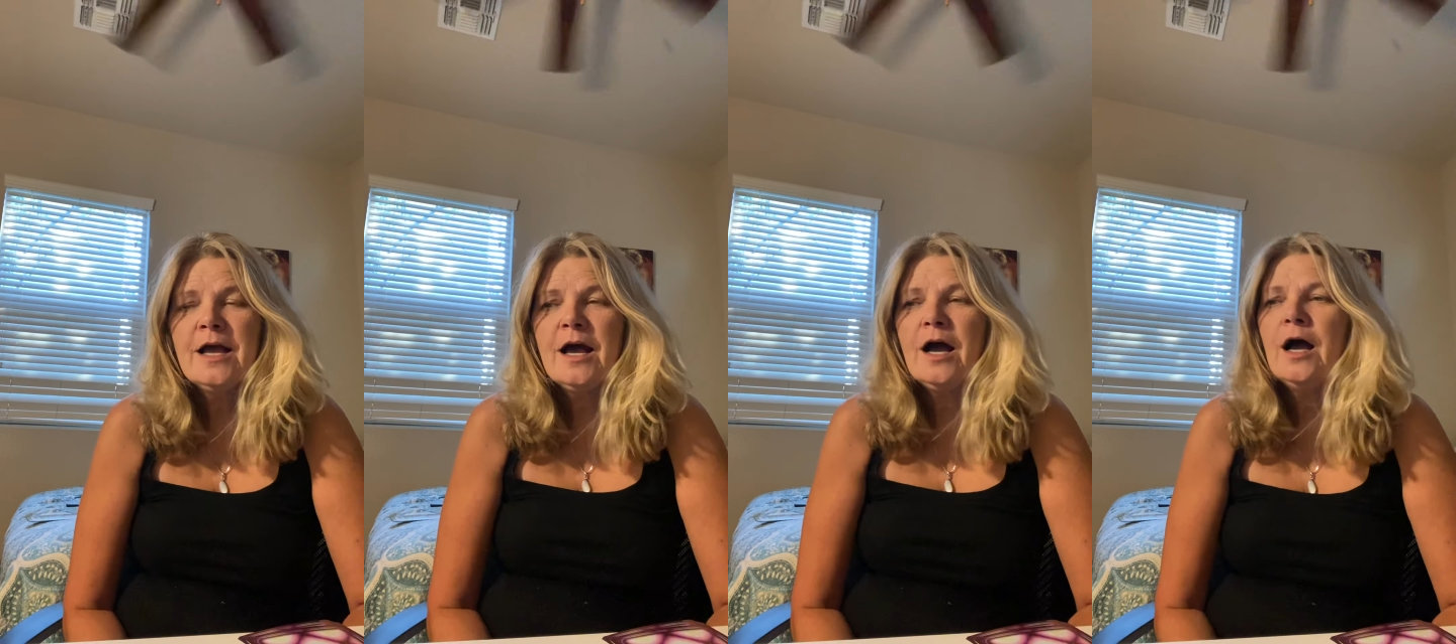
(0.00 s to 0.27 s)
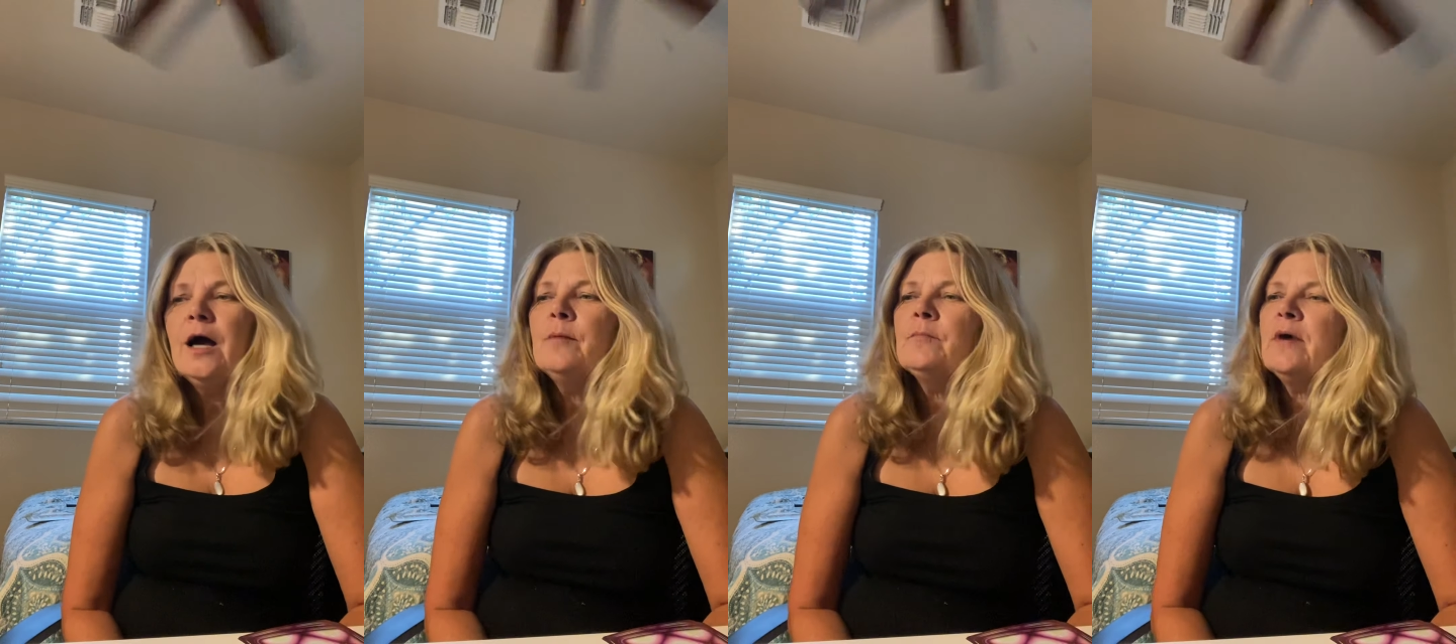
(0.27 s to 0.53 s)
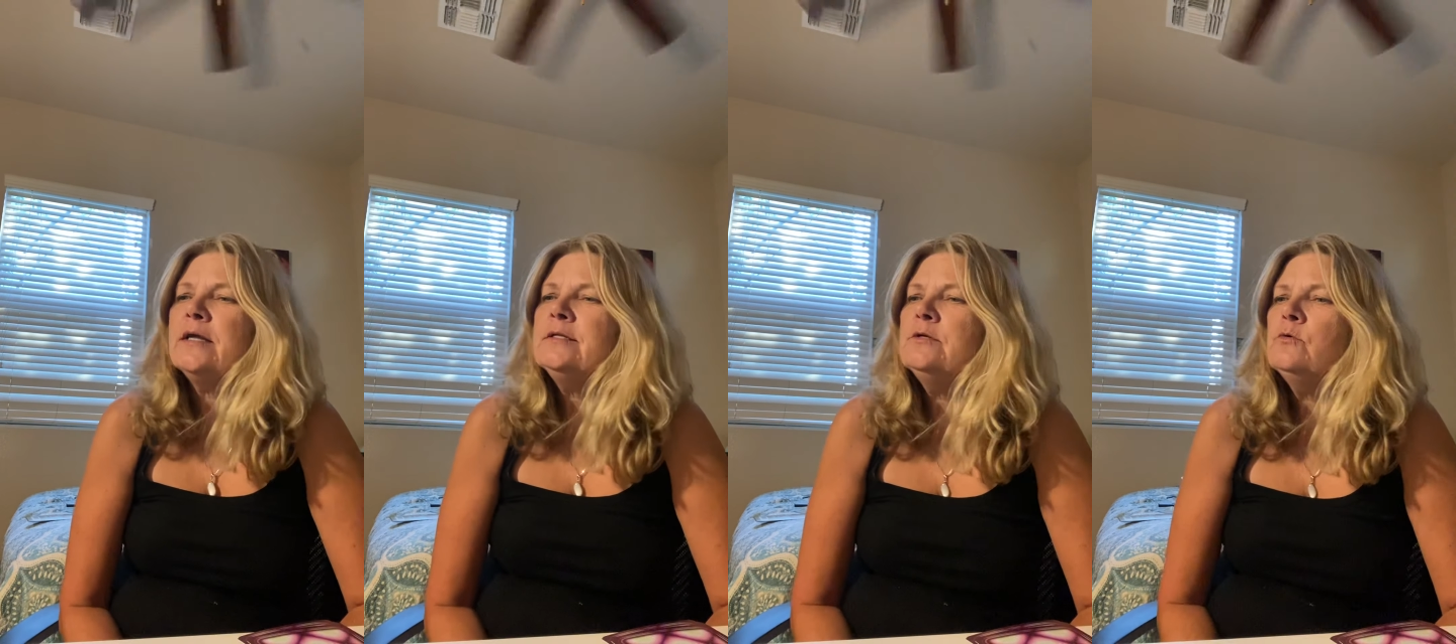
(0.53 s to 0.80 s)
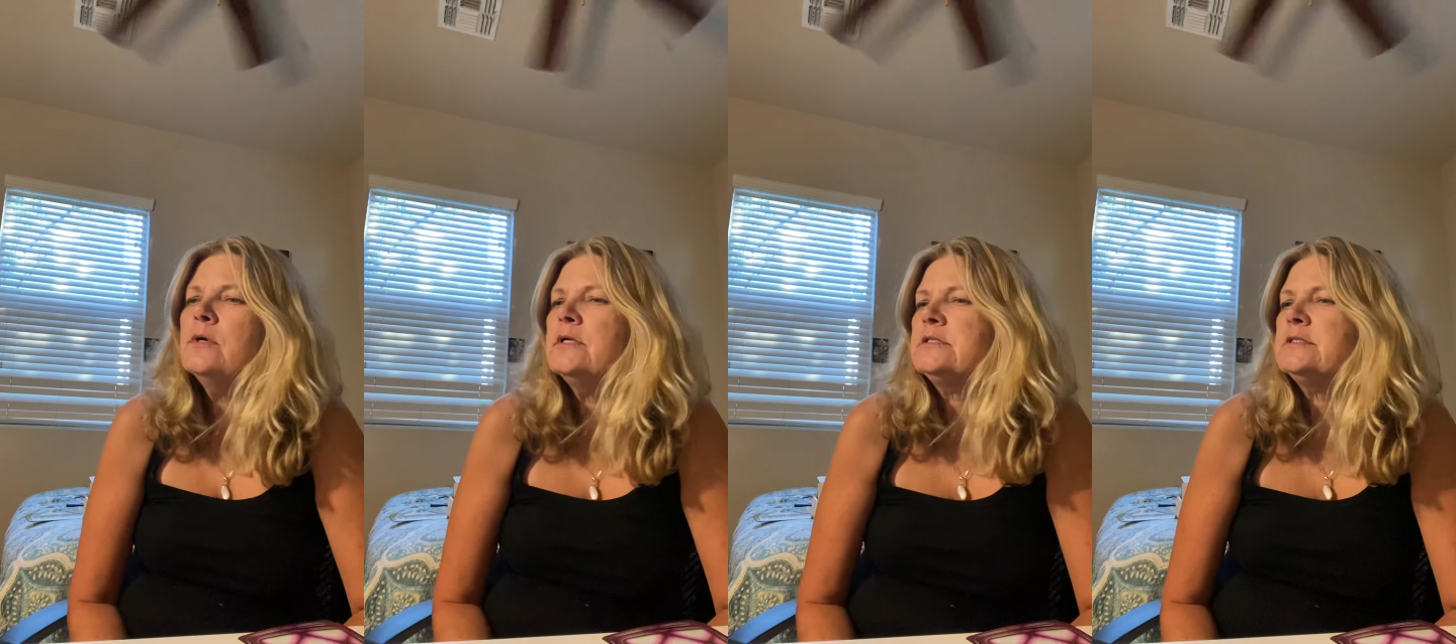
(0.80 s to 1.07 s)
Um, I do
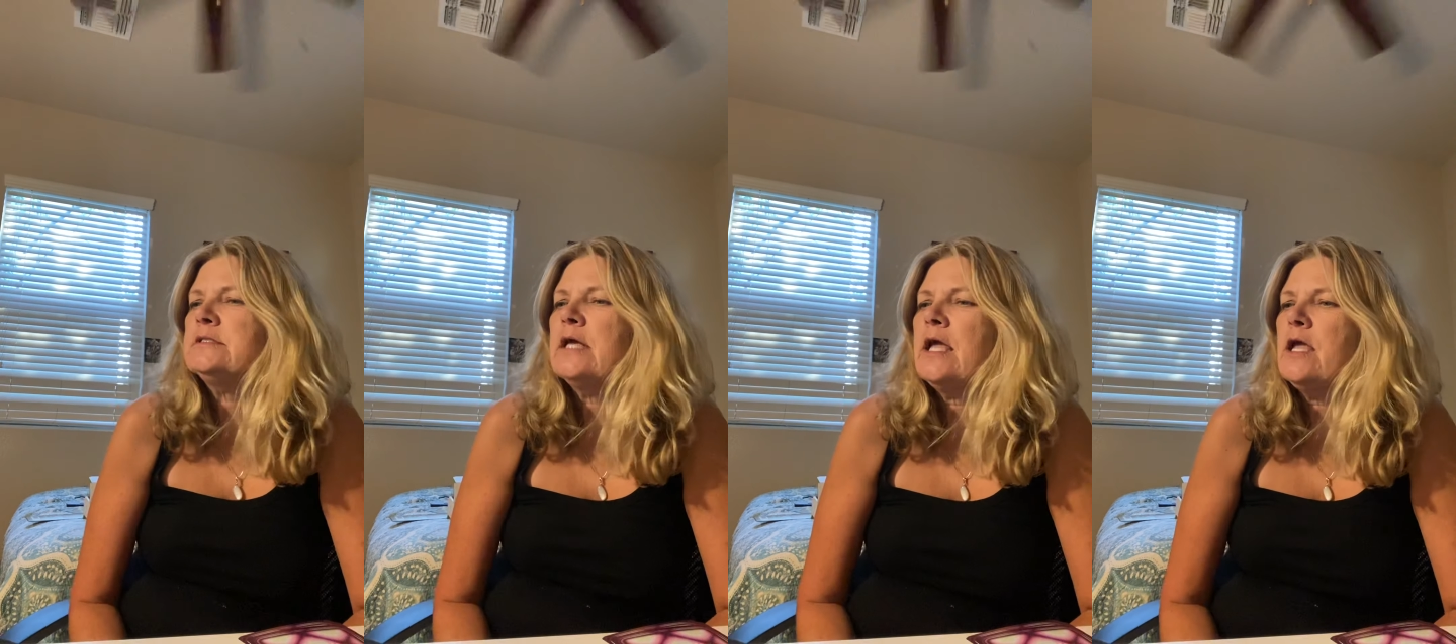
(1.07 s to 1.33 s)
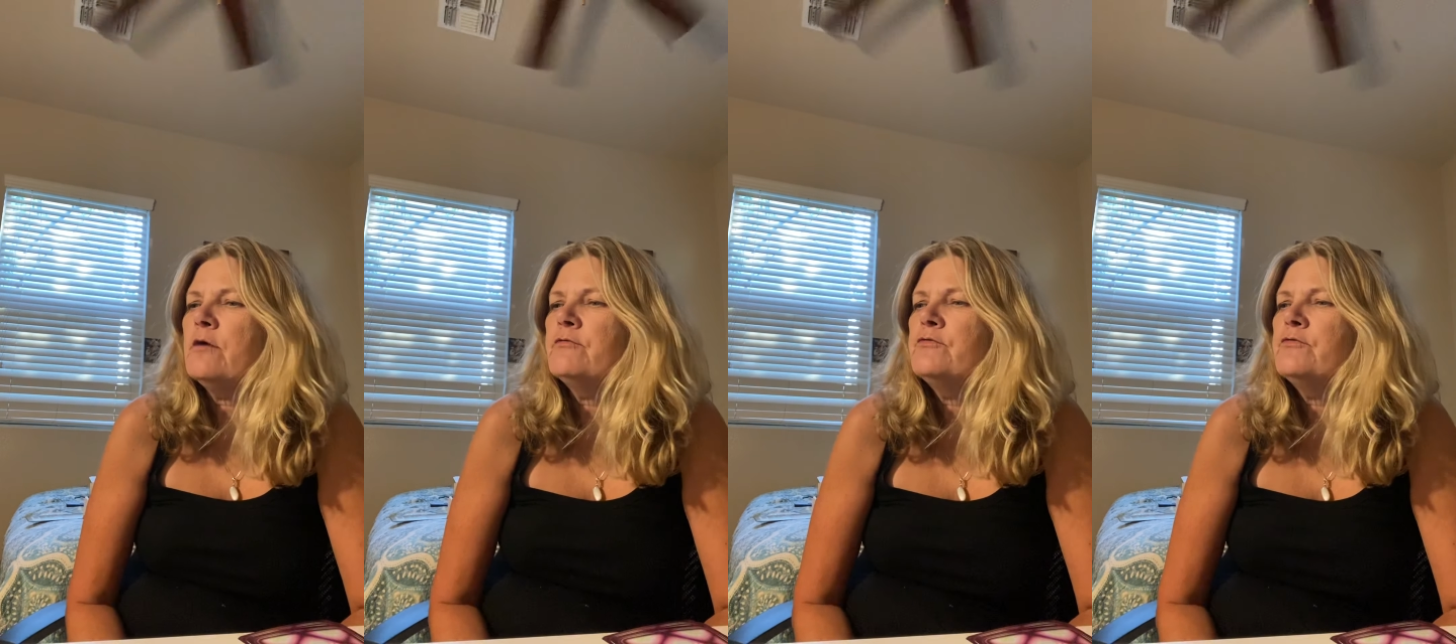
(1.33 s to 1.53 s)
want to say a